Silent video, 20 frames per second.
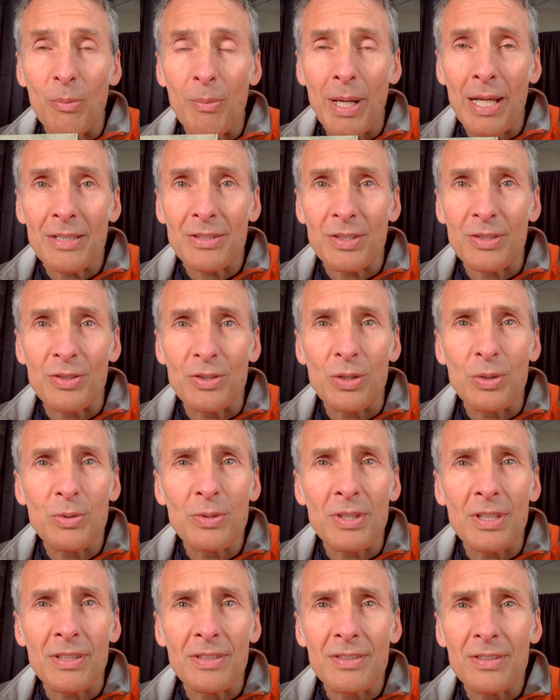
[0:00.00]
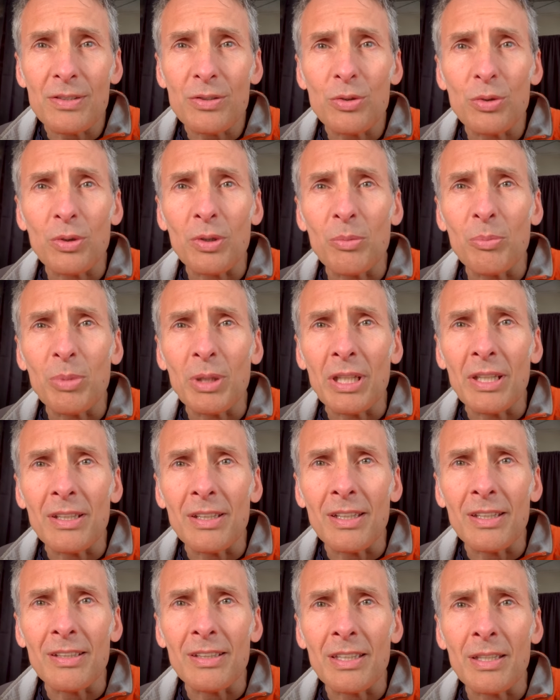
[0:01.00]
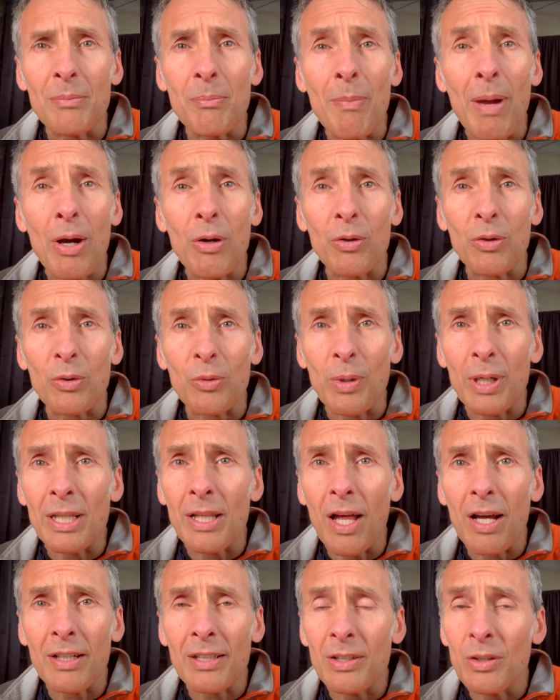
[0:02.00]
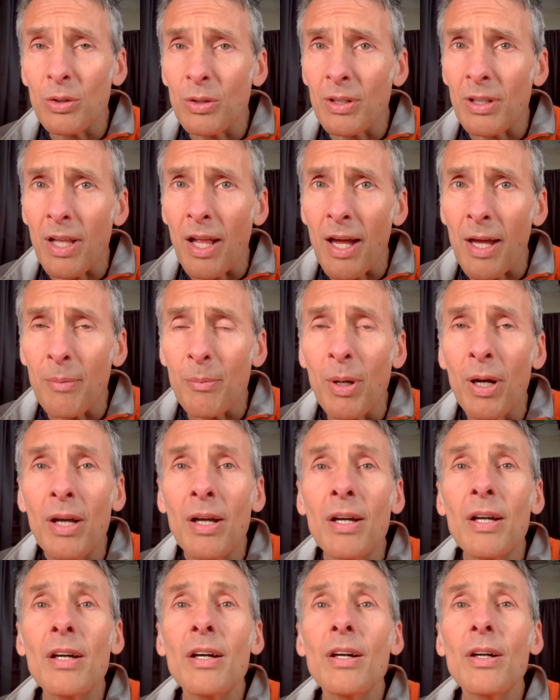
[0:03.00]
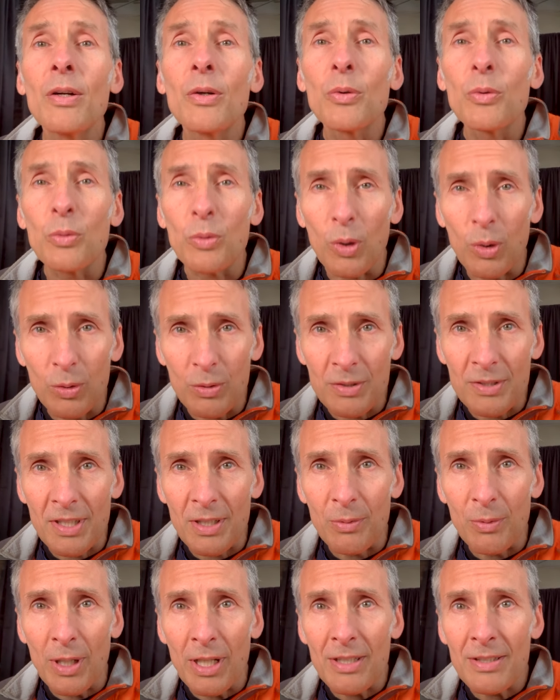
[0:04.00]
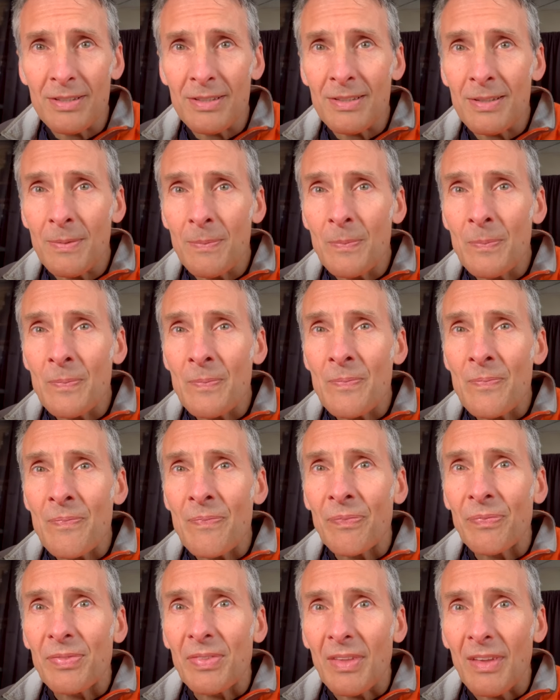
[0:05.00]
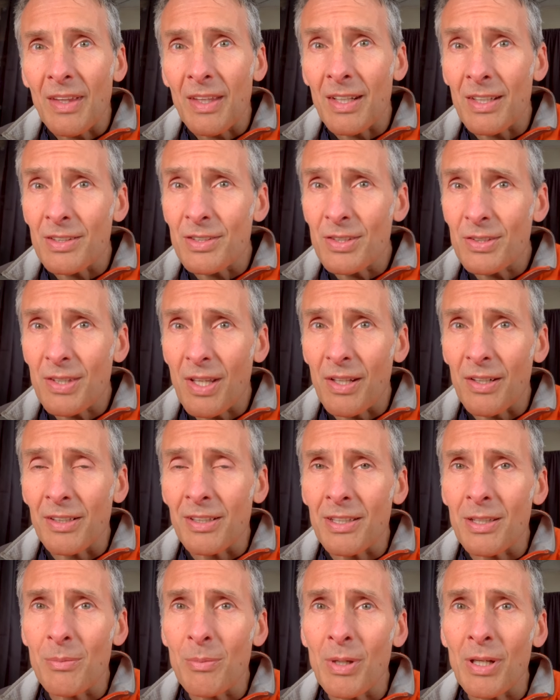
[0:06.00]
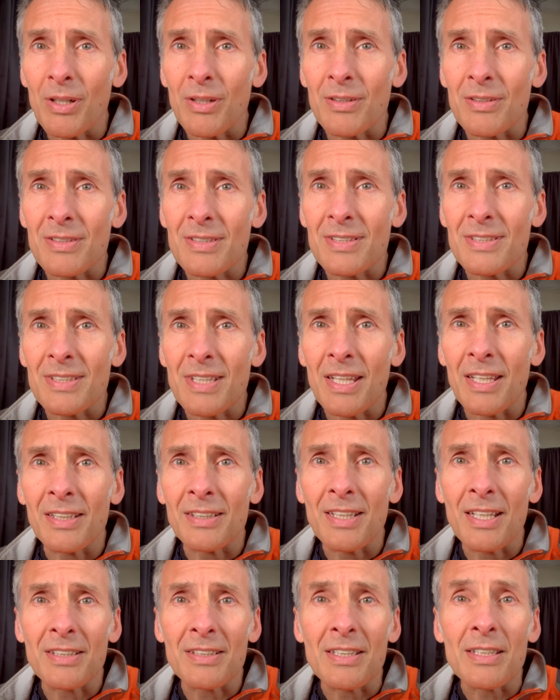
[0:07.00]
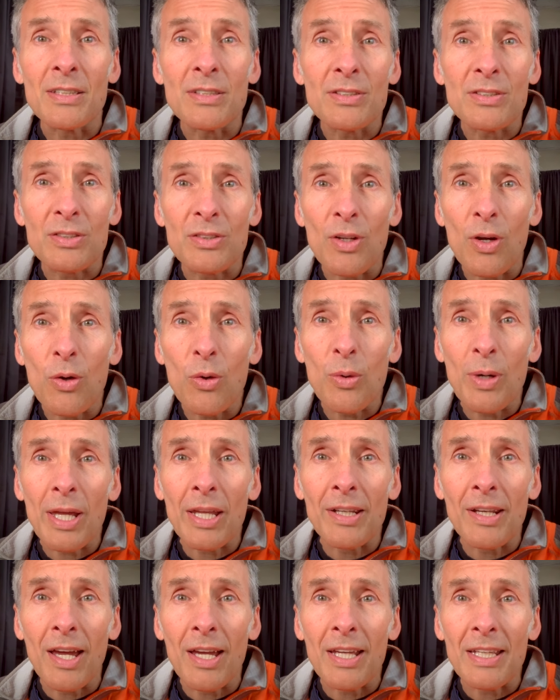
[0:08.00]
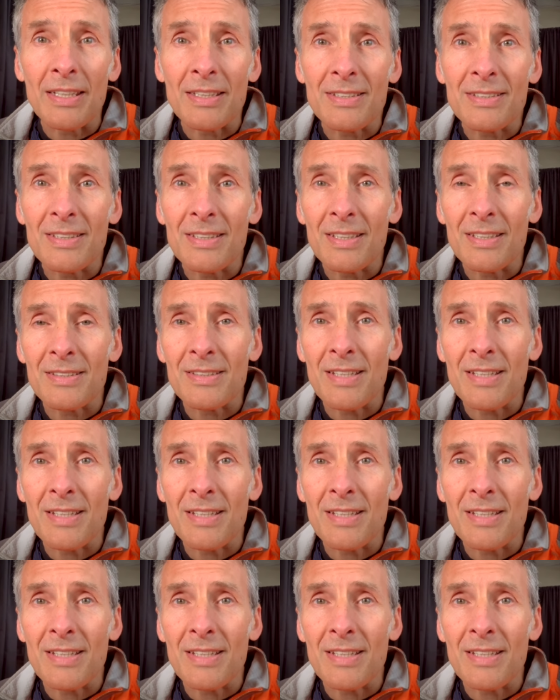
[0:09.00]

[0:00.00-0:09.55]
Massachusetts to compete in the Mount Greylock Hill Climb roller ski race. And I just got an email saying that the snow and ice is